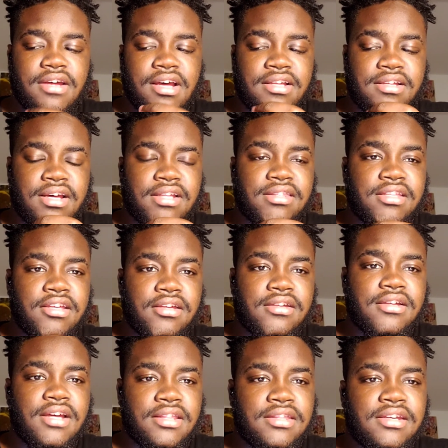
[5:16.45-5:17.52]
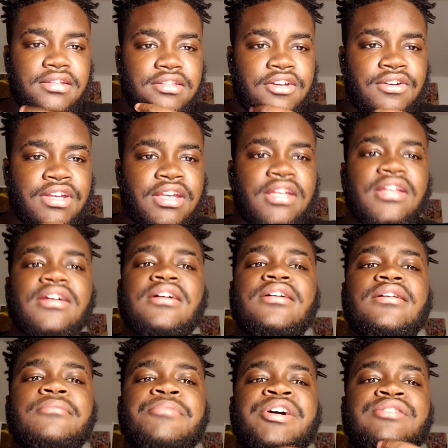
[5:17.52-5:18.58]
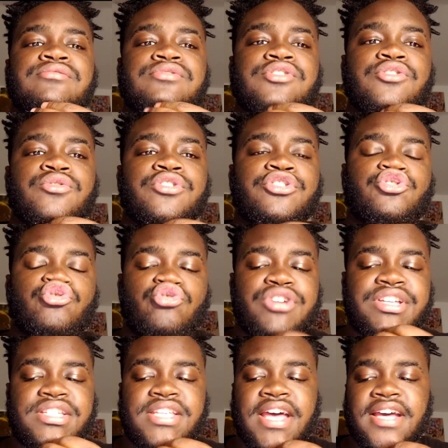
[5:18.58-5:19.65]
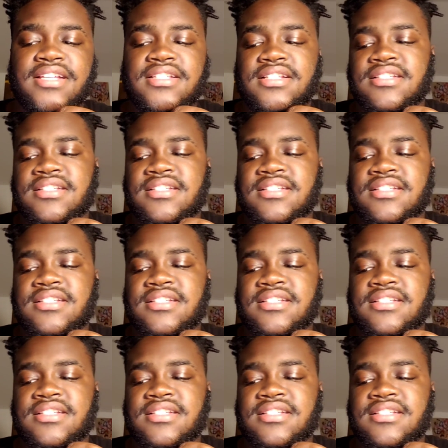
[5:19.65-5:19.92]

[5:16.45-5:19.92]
I think they'll get about 2 to 3 sacks.